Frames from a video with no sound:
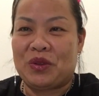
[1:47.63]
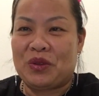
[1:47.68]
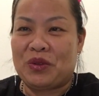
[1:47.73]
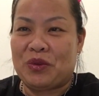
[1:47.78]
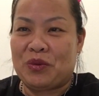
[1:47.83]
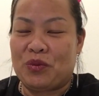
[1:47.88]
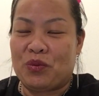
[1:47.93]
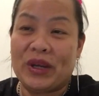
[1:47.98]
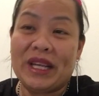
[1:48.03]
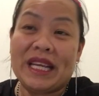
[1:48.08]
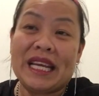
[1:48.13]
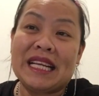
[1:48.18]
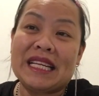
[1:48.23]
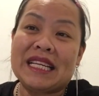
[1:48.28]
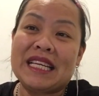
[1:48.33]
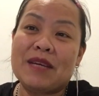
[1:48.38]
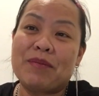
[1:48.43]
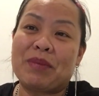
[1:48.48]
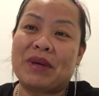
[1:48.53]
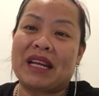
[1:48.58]
we can
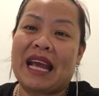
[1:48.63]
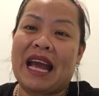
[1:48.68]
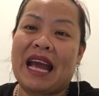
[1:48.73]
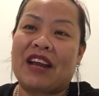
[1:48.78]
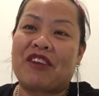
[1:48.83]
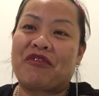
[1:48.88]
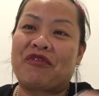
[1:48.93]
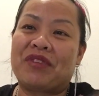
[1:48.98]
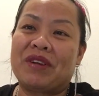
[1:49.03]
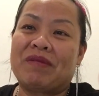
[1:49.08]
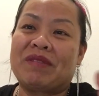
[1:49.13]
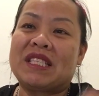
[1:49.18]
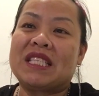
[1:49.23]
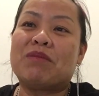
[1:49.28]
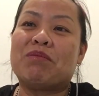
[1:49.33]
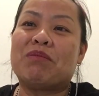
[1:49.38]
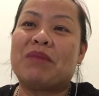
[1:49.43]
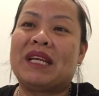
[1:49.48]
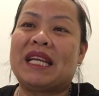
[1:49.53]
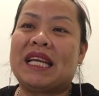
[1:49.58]
keep it at
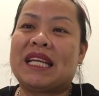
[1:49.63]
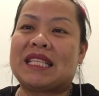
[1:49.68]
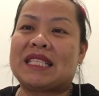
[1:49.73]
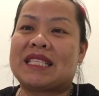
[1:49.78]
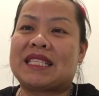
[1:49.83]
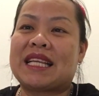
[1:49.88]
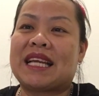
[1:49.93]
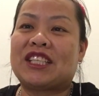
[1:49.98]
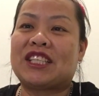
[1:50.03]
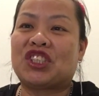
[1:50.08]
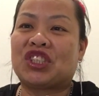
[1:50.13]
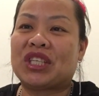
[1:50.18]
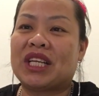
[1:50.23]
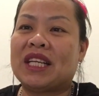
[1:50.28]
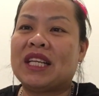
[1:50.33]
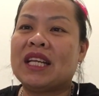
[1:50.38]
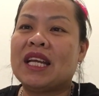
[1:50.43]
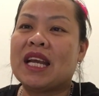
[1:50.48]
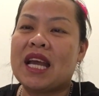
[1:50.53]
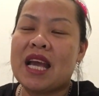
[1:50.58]
15-minute
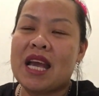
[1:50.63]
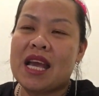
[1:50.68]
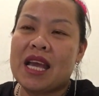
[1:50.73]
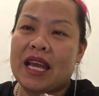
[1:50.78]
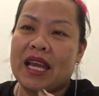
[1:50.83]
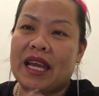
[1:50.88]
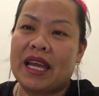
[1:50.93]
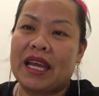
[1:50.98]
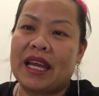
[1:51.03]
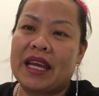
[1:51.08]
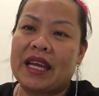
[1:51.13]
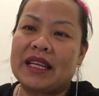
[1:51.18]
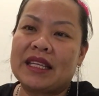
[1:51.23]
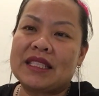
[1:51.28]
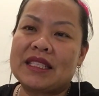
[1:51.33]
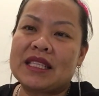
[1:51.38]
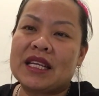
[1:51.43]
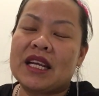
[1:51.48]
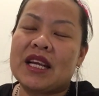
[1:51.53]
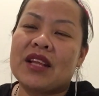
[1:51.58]
session.
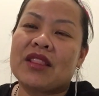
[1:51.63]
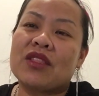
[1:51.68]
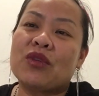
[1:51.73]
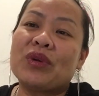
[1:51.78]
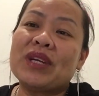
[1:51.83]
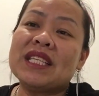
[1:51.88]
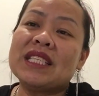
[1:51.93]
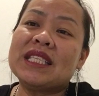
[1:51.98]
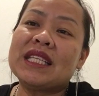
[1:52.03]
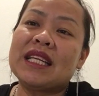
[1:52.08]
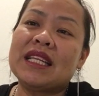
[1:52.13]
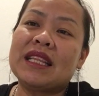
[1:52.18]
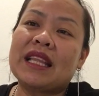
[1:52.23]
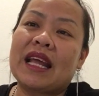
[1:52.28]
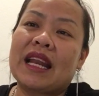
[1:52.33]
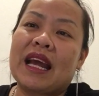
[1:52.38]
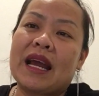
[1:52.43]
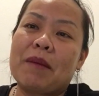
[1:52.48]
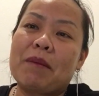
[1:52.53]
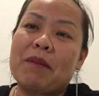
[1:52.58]
And the reason that
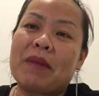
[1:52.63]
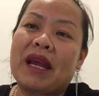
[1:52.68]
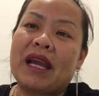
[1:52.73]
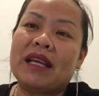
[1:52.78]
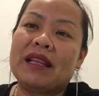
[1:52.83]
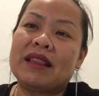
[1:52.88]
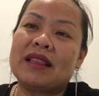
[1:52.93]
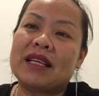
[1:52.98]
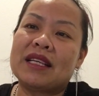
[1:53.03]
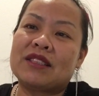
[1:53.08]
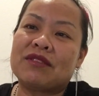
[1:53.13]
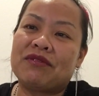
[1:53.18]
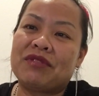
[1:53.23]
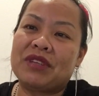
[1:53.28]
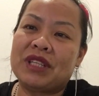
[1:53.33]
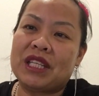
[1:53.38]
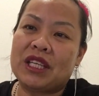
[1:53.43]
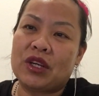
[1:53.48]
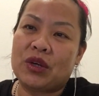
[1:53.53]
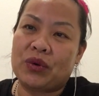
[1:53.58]
I made this
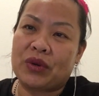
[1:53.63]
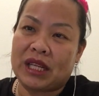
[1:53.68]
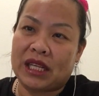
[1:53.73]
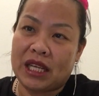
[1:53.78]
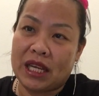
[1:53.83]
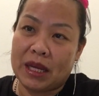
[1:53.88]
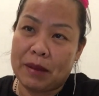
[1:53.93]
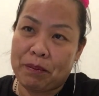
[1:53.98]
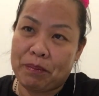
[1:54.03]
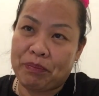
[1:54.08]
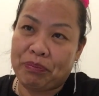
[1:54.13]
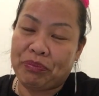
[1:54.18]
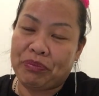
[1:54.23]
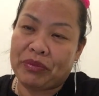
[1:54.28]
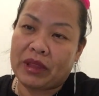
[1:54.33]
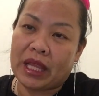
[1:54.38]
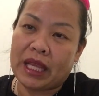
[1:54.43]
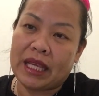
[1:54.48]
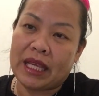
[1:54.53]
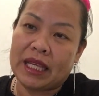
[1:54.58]
video clip
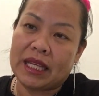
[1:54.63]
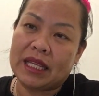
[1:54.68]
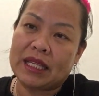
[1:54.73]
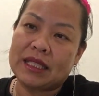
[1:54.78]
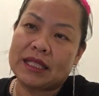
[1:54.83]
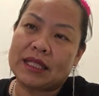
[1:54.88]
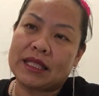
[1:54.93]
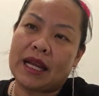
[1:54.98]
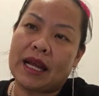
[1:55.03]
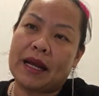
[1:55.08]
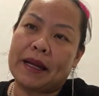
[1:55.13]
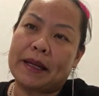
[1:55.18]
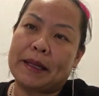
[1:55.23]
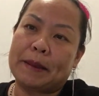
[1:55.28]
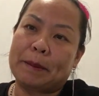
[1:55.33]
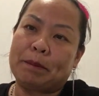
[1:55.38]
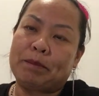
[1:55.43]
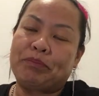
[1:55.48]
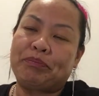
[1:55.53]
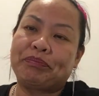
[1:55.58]
is
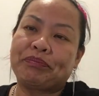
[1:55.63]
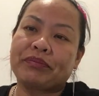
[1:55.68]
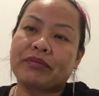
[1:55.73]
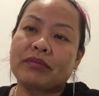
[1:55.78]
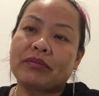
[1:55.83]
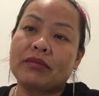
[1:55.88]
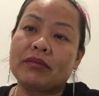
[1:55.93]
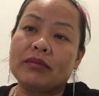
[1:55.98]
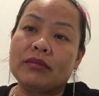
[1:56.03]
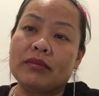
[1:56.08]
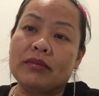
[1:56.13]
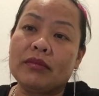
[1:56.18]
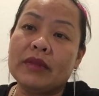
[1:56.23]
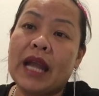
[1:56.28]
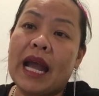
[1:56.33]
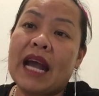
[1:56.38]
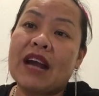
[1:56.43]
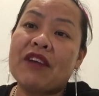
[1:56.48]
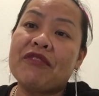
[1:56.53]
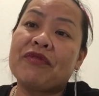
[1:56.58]

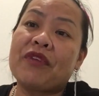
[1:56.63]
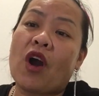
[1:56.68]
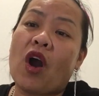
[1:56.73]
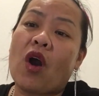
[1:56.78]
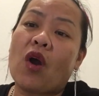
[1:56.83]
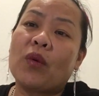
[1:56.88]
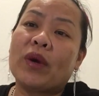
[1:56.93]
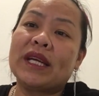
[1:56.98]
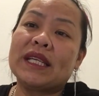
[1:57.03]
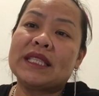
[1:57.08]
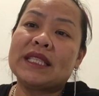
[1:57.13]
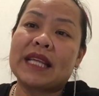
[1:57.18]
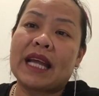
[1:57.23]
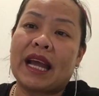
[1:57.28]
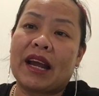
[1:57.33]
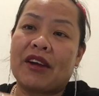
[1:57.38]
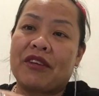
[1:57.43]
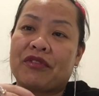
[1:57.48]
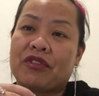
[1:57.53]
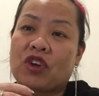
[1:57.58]
I've always
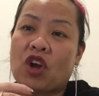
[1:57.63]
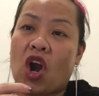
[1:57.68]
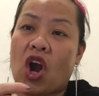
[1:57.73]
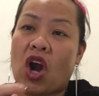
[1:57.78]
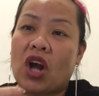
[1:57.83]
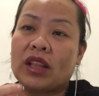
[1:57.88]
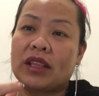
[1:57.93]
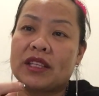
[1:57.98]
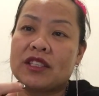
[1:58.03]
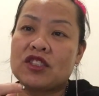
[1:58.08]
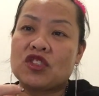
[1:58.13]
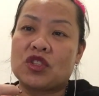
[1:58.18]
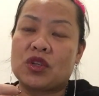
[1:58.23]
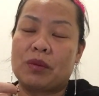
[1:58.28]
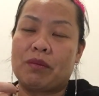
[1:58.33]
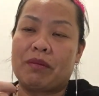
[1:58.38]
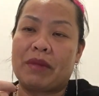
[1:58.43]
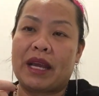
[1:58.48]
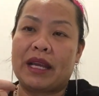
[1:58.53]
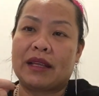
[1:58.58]
have call-ins to
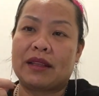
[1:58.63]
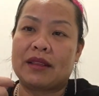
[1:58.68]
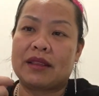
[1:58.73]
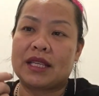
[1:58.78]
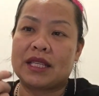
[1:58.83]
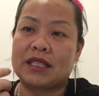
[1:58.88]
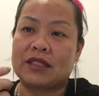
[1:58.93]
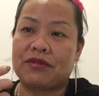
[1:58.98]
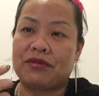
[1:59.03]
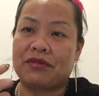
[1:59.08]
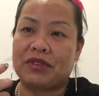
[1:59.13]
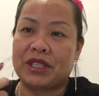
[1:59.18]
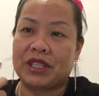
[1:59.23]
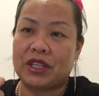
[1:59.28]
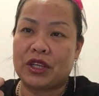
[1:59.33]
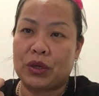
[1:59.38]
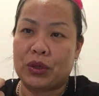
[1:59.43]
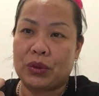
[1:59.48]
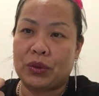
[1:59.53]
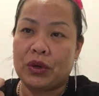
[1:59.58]
make this
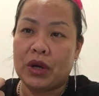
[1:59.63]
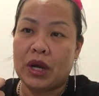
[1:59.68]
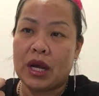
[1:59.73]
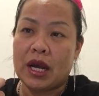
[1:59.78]
video